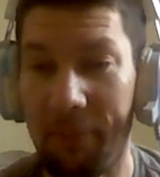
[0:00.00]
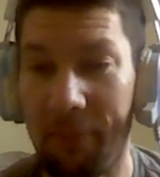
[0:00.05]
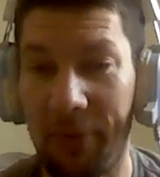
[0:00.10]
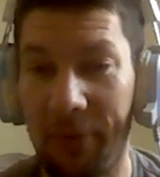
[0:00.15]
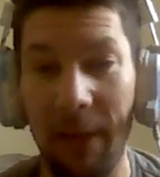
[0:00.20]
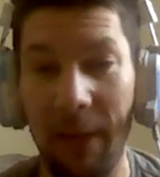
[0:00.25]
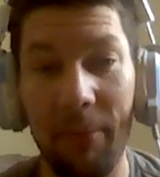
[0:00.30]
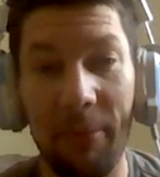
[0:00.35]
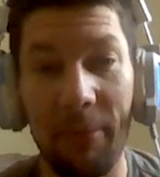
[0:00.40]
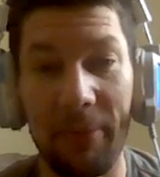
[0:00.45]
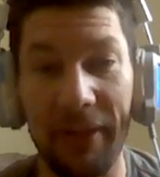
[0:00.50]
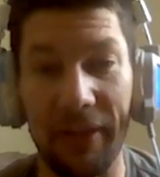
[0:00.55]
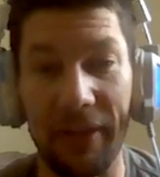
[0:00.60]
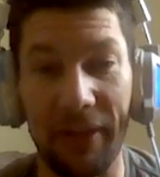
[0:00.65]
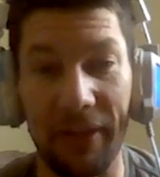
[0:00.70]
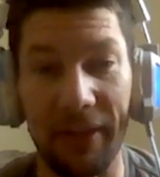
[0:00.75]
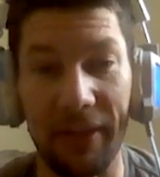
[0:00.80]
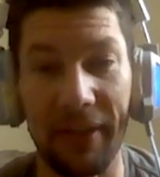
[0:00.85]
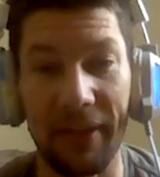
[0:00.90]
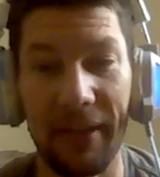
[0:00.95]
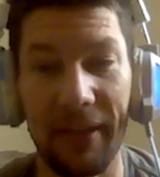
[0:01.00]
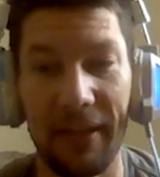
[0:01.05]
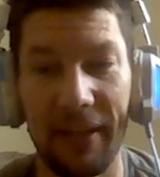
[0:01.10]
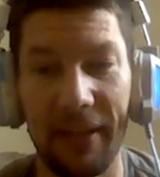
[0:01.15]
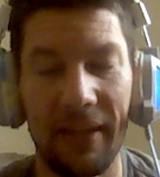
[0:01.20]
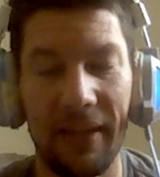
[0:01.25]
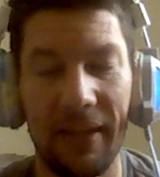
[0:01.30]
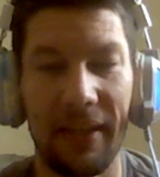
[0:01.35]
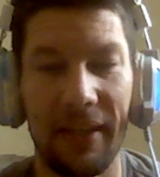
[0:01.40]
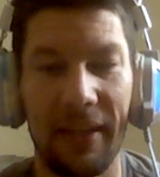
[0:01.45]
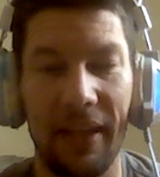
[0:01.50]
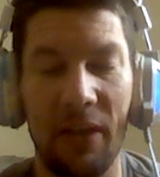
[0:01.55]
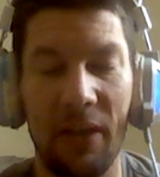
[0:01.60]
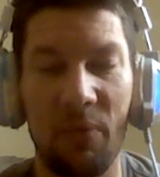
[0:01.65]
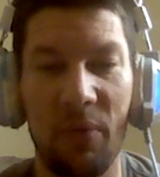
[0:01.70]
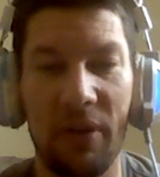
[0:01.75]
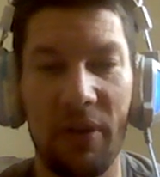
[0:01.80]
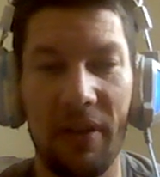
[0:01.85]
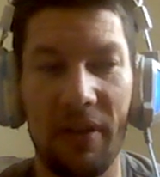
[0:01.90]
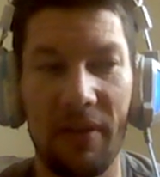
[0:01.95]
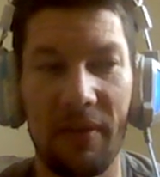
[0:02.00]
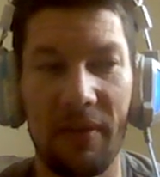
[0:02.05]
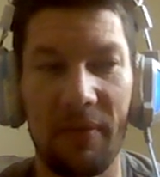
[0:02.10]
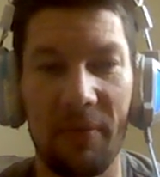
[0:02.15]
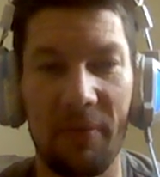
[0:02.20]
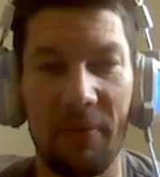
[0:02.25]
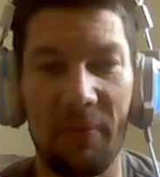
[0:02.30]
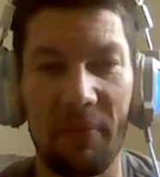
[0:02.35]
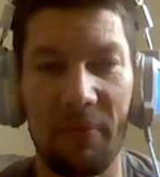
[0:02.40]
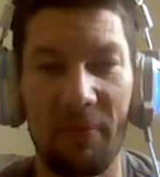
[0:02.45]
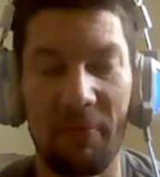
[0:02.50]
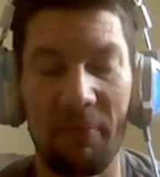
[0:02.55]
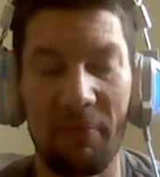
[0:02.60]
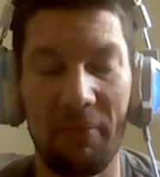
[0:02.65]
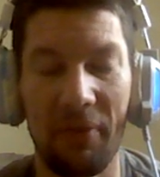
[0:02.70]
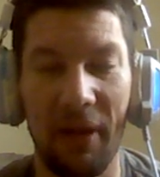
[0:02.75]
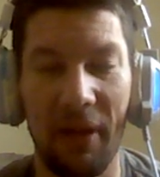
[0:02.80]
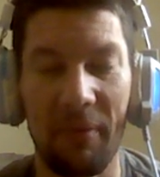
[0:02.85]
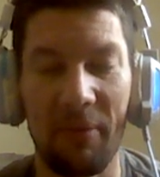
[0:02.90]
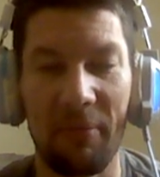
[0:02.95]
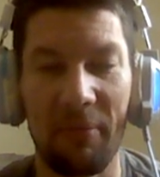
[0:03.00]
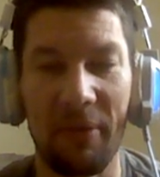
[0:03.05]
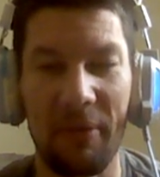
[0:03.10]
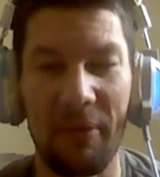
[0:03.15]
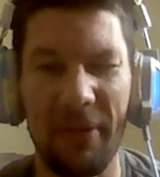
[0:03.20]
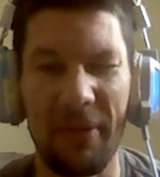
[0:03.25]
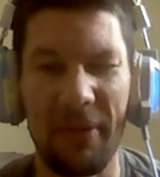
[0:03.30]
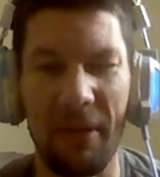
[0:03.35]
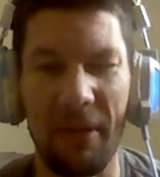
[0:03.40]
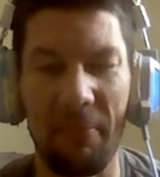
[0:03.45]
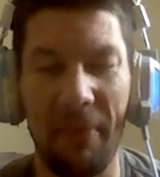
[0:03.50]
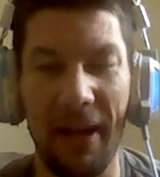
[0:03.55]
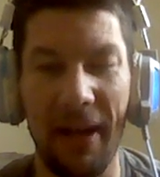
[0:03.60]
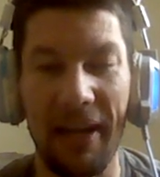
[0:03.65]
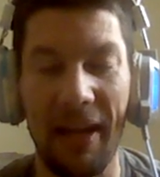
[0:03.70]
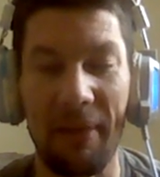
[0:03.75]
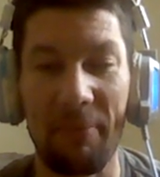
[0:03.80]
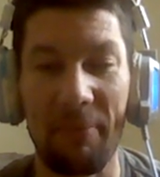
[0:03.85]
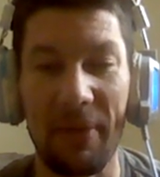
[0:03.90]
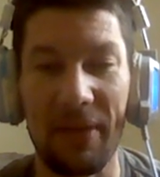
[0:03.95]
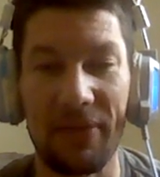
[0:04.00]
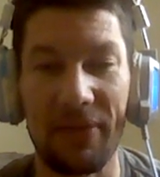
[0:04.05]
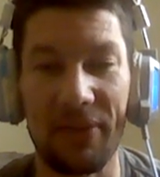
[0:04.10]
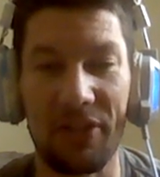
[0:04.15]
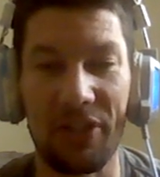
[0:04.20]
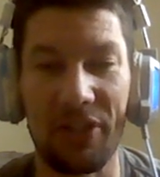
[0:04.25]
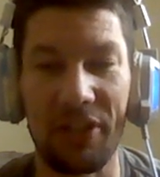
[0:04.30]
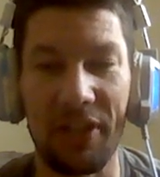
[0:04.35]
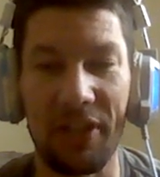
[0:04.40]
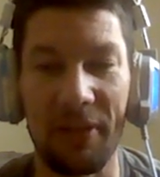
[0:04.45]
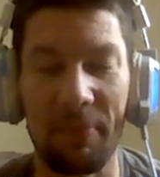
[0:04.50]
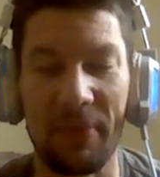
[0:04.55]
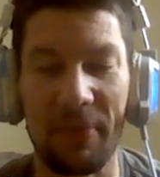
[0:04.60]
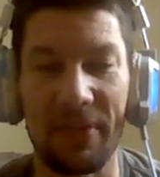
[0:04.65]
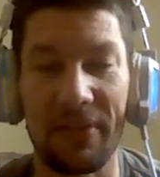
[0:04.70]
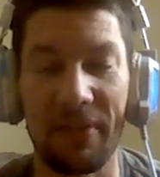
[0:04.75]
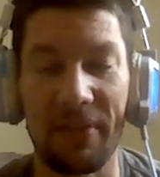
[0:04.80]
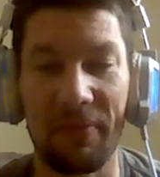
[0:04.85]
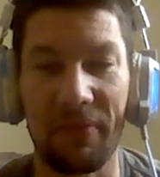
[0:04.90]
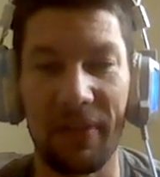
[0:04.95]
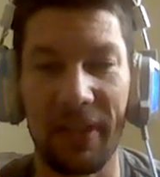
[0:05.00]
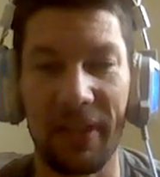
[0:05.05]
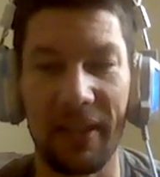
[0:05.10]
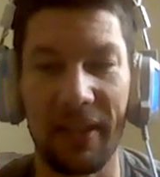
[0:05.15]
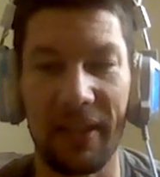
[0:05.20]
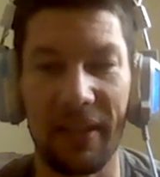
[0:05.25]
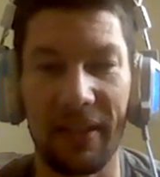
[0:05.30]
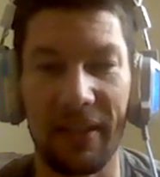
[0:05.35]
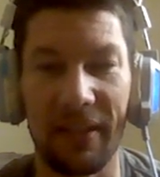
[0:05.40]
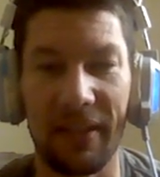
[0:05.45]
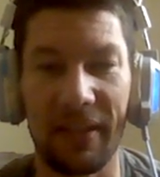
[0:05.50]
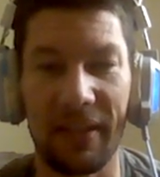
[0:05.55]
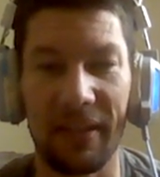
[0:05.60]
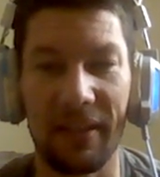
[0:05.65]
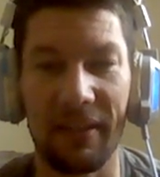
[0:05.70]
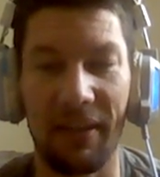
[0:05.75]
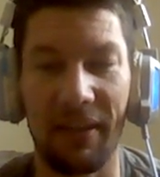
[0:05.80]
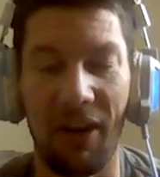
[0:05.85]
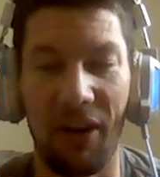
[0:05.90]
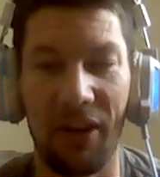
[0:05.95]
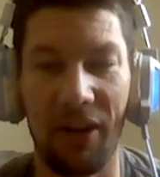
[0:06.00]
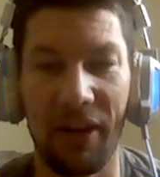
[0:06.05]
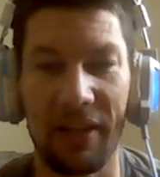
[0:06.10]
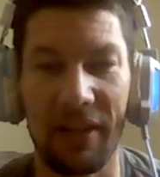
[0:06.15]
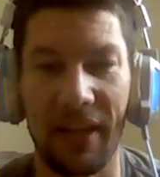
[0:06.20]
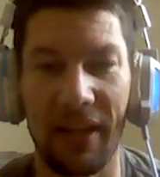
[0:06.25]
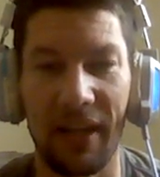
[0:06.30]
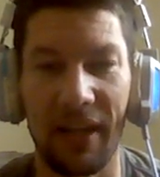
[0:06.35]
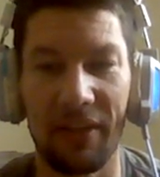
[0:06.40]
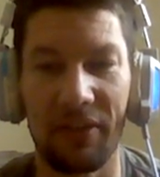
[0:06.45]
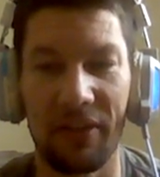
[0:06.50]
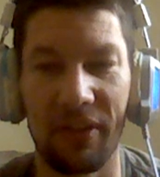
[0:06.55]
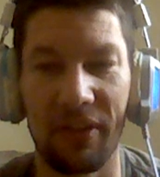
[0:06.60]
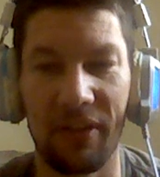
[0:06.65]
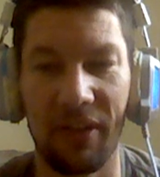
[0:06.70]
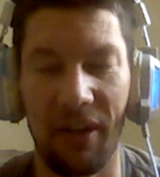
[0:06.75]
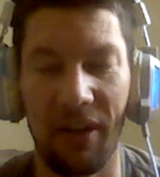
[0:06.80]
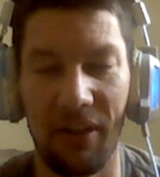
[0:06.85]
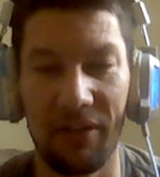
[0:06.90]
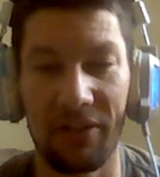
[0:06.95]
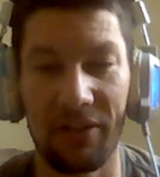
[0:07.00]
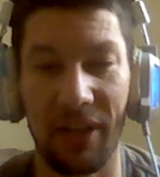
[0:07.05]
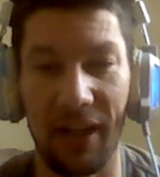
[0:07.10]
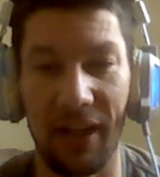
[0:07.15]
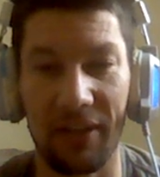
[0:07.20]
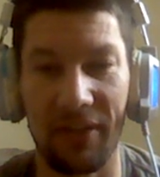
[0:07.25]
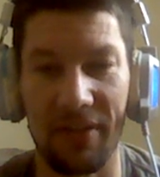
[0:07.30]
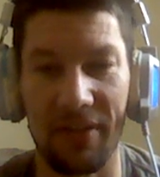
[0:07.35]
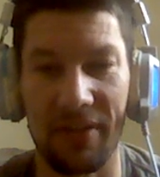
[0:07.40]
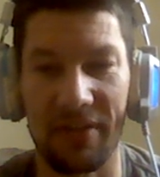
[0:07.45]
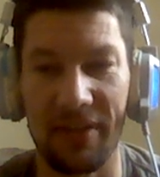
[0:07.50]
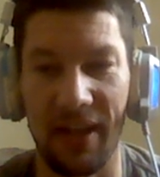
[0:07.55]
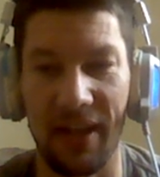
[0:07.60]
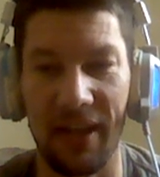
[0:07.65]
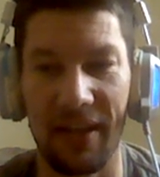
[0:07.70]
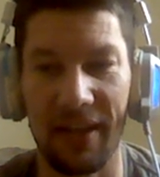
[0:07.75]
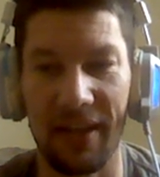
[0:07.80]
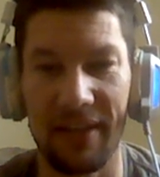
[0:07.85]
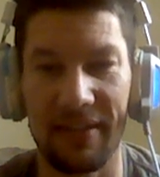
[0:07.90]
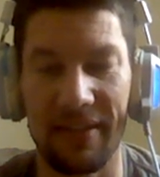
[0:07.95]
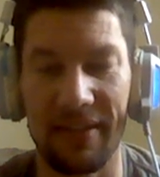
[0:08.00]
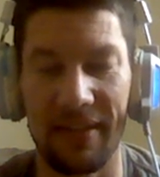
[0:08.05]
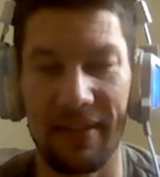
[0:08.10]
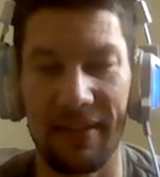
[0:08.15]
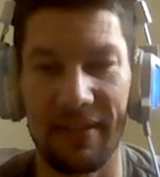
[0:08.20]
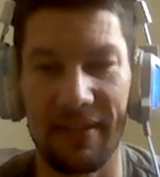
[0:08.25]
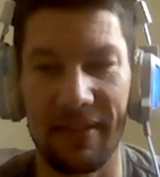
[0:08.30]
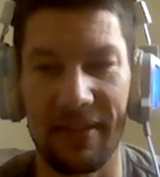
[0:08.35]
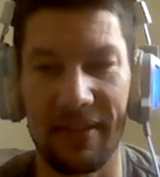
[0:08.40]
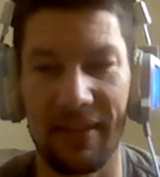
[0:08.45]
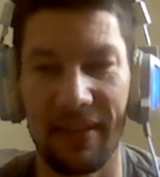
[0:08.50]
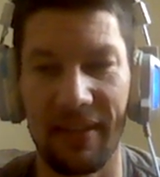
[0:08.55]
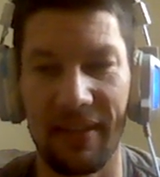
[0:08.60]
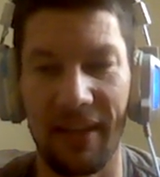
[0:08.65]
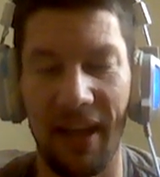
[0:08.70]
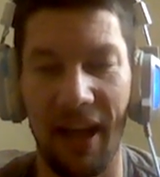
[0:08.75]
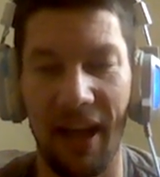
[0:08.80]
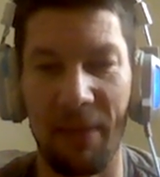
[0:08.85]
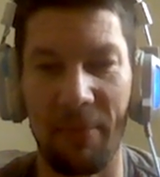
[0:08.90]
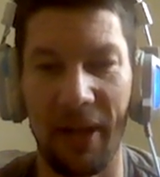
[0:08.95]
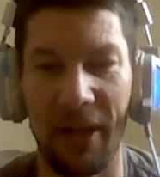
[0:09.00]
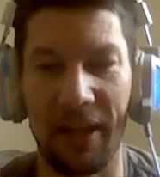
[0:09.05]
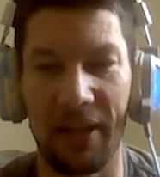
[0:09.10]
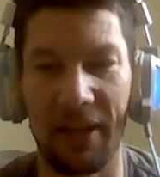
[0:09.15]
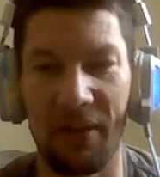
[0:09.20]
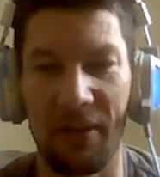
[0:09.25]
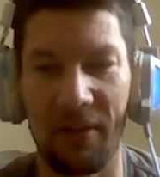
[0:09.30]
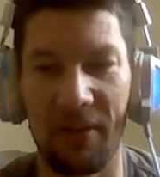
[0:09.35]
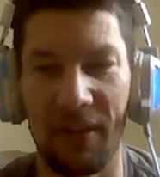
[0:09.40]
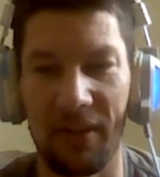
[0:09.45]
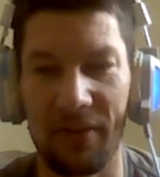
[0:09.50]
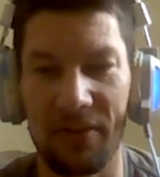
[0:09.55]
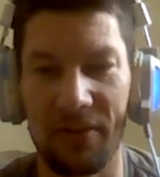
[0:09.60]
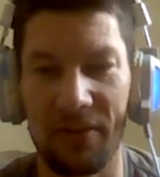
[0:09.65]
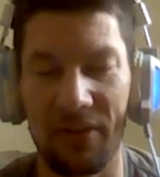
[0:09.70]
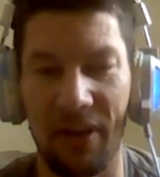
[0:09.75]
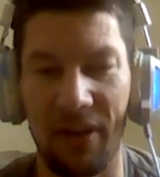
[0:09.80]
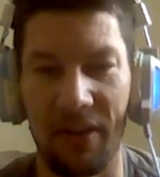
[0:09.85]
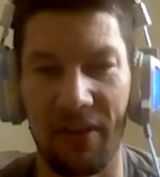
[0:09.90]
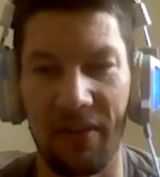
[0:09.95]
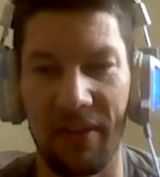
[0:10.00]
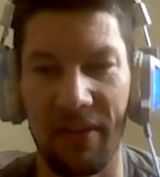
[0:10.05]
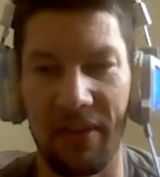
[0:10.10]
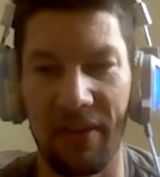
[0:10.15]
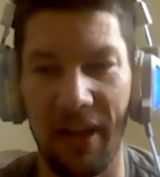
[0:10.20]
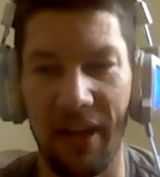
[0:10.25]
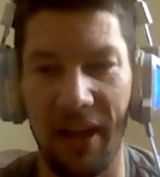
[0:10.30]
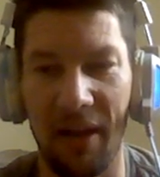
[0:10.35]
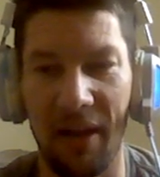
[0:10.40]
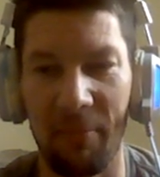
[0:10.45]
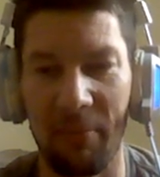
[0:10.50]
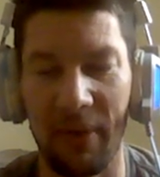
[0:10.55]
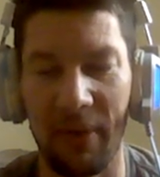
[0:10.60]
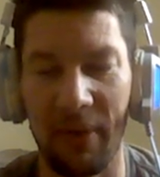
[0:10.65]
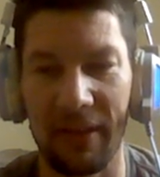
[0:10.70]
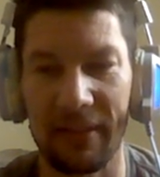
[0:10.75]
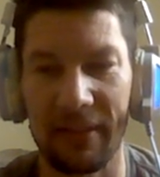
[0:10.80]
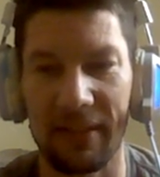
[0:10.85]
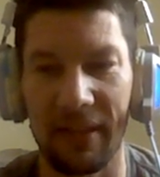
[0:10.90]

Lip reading: probably could. It wouldn't probably be. It might not be as cheap as if like a architect or a contractor designed it, since I might go a little stronger than not. But